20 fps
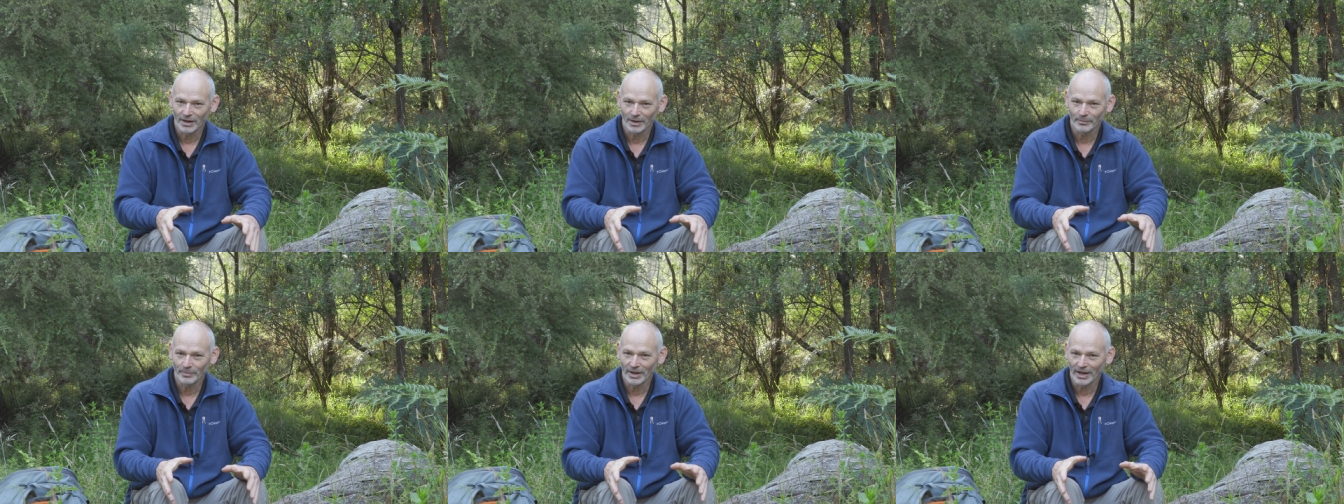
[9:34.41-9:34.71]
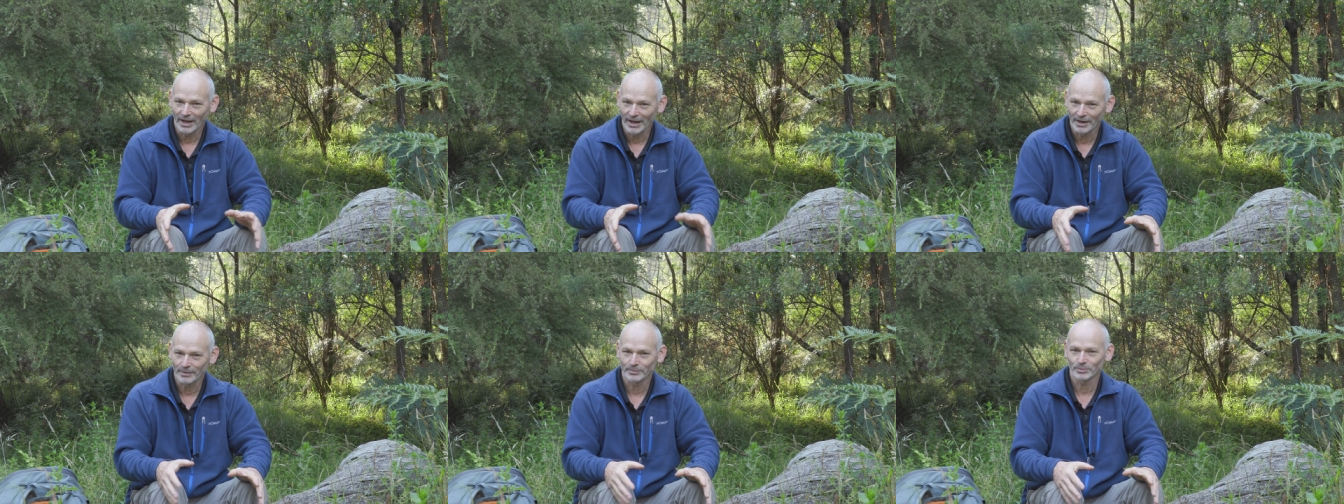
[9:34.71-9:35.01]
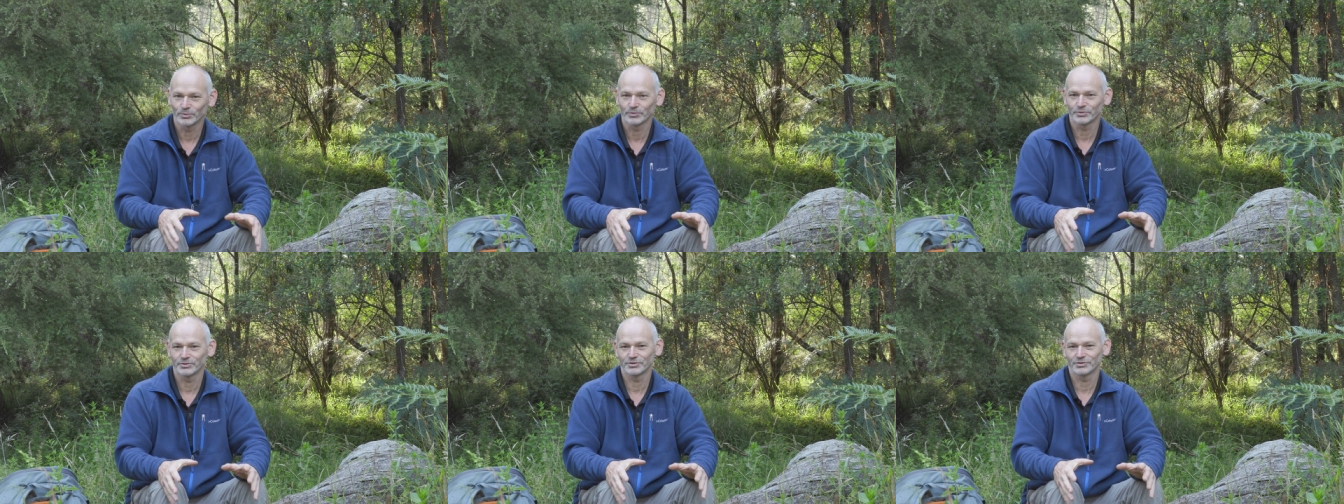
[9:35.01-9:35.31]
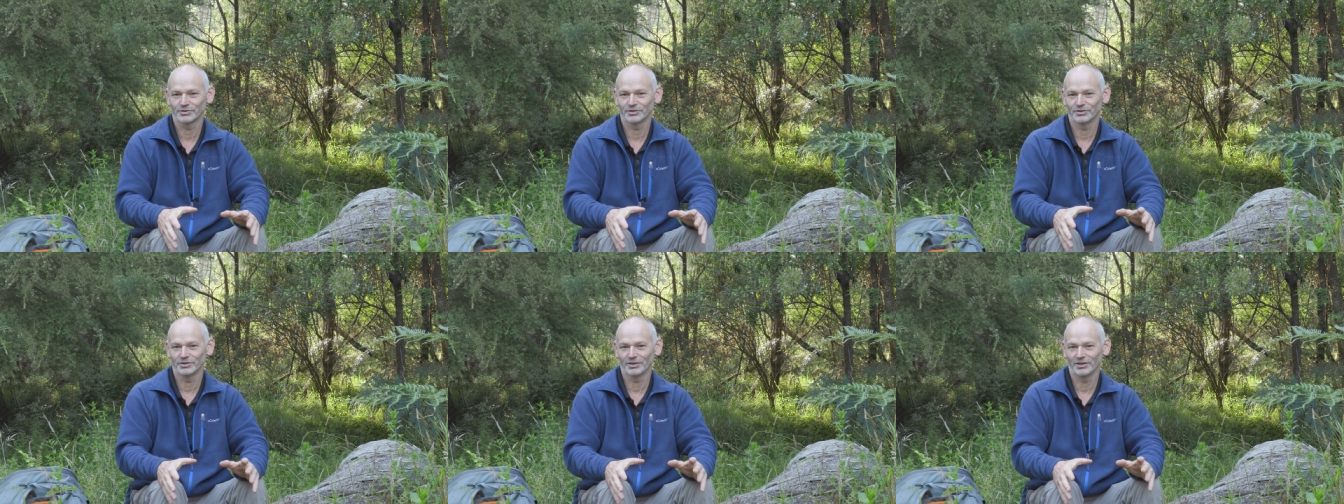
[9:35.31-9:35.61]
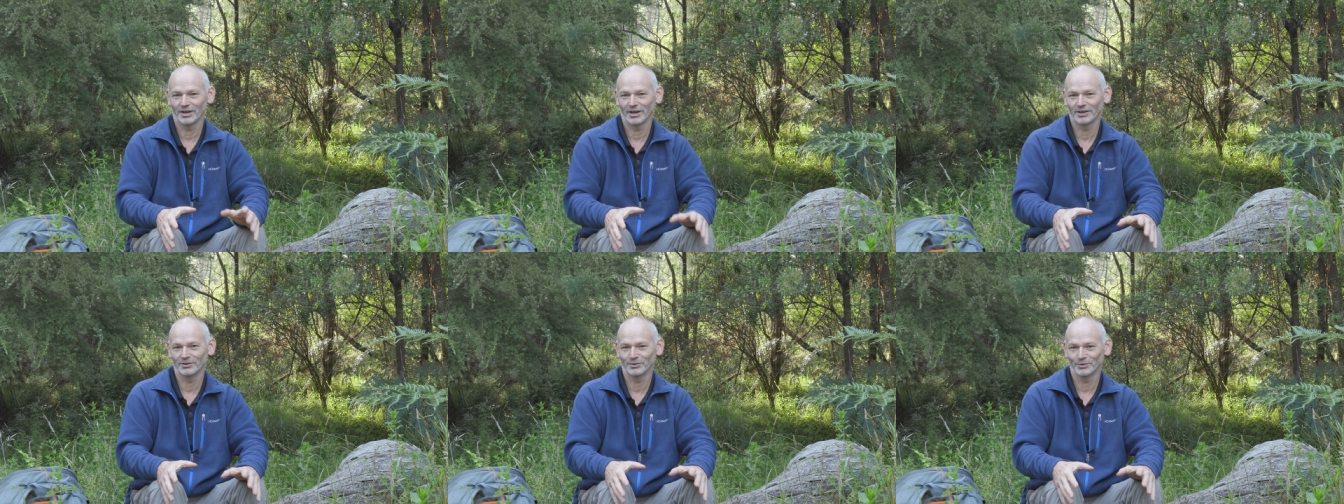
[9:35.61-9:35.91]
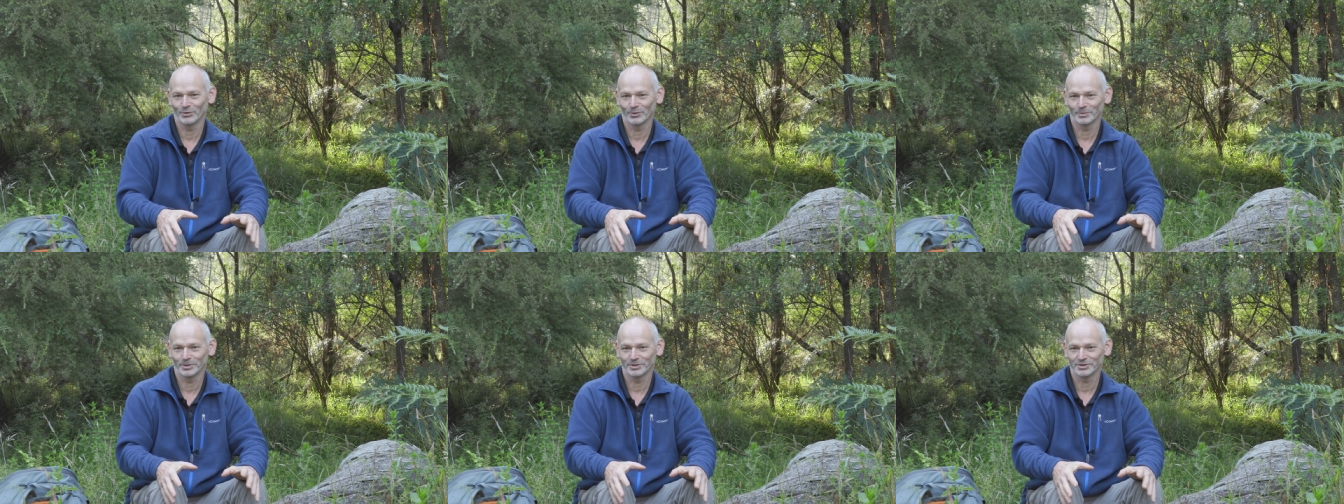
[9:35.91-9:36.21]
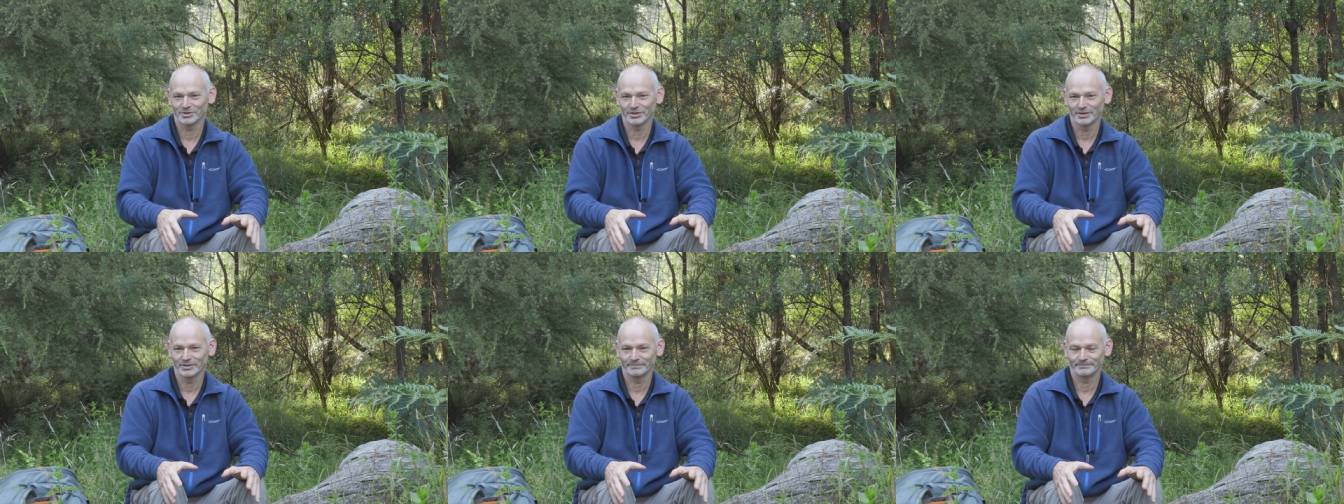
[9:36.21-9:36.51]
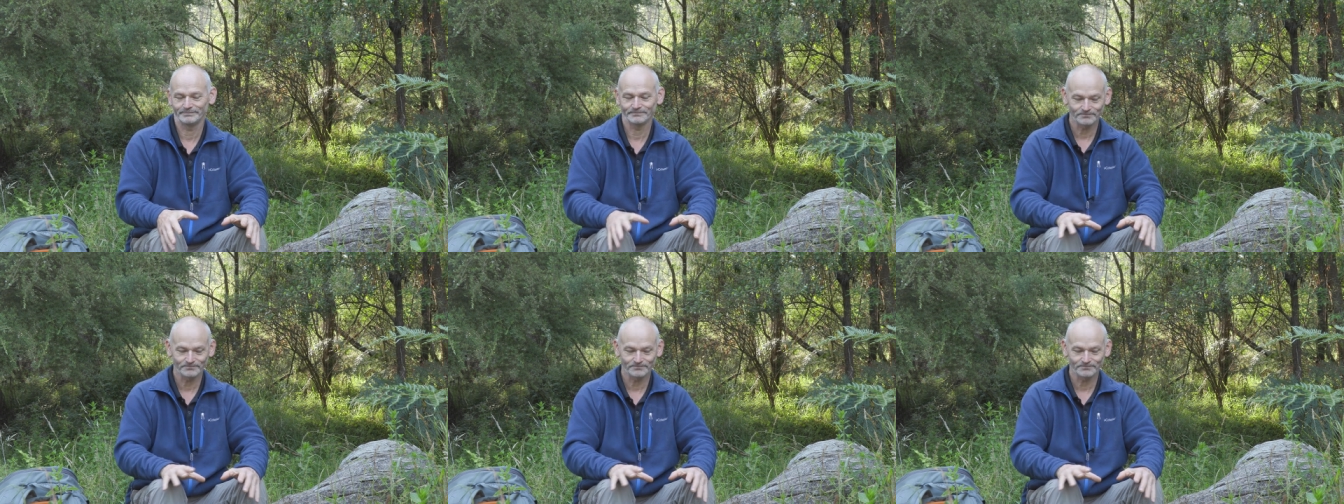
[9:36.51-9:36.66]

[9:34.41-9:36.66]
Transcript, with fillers: about animals that you don't normally see.